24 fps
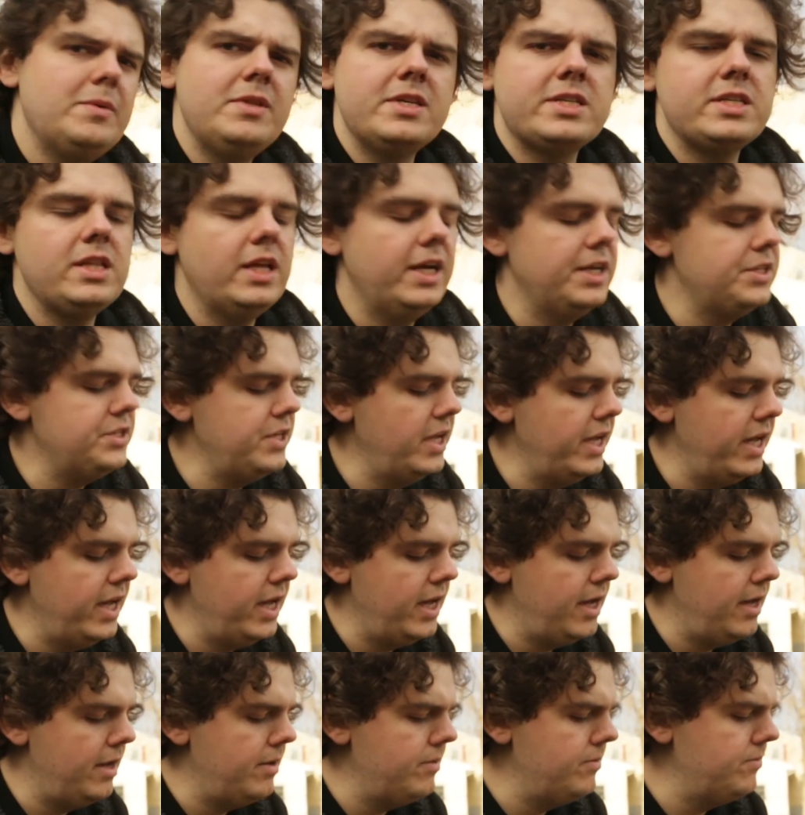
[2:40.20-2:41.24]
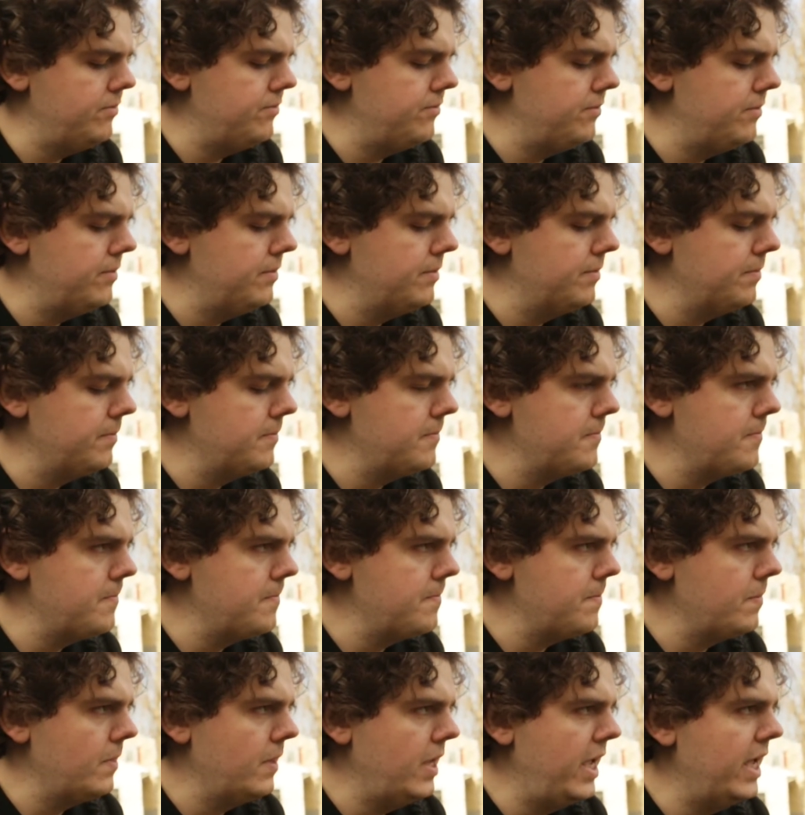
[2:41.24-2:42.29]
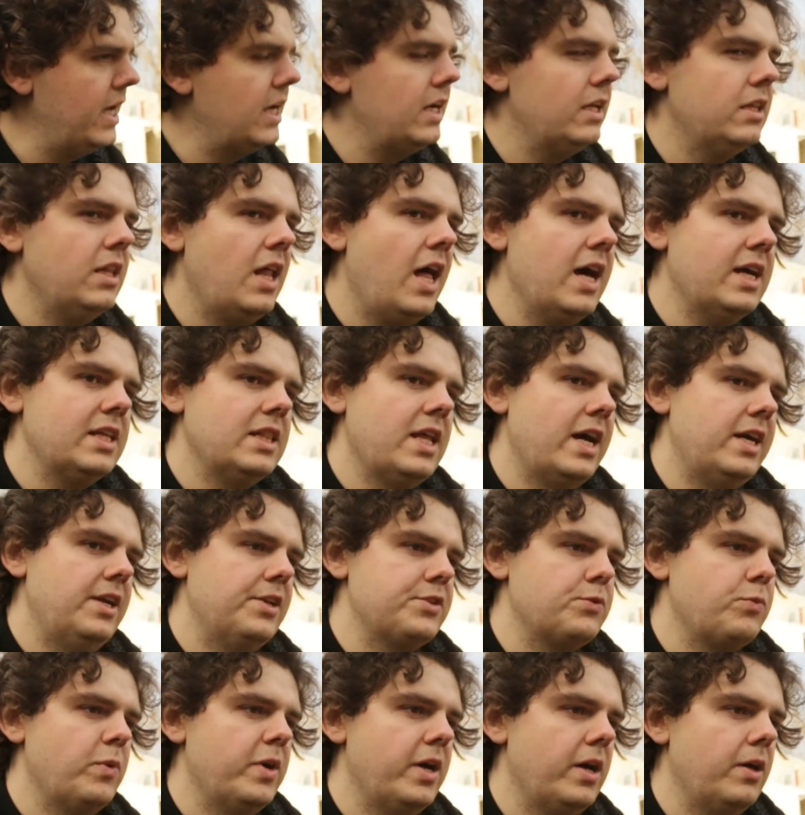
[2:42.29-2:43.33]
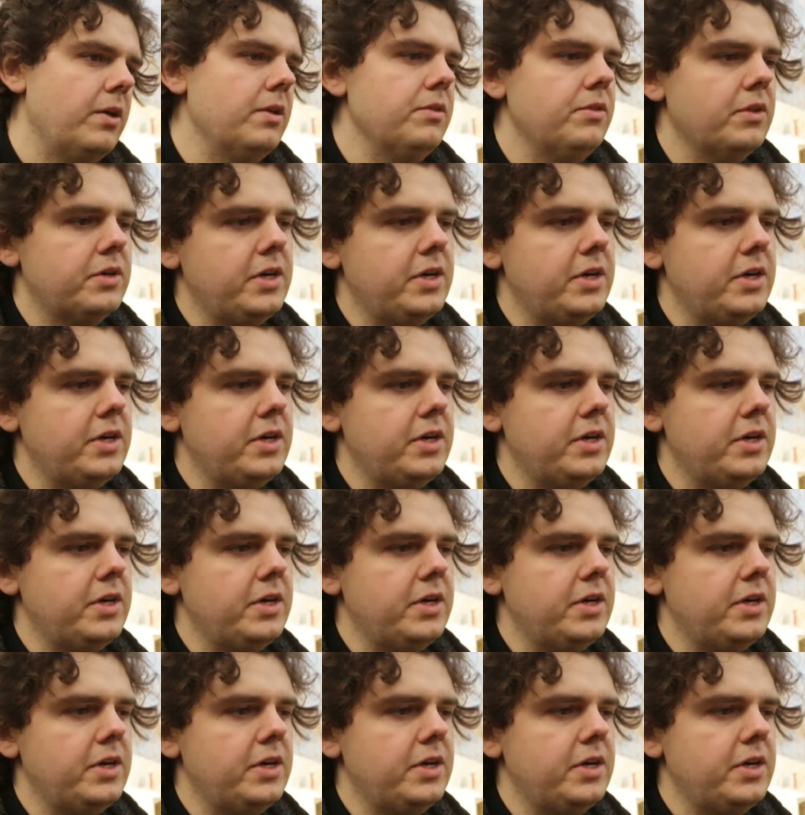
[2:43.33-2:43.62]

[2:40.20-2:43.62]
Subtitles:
of these lights have a clock line as well.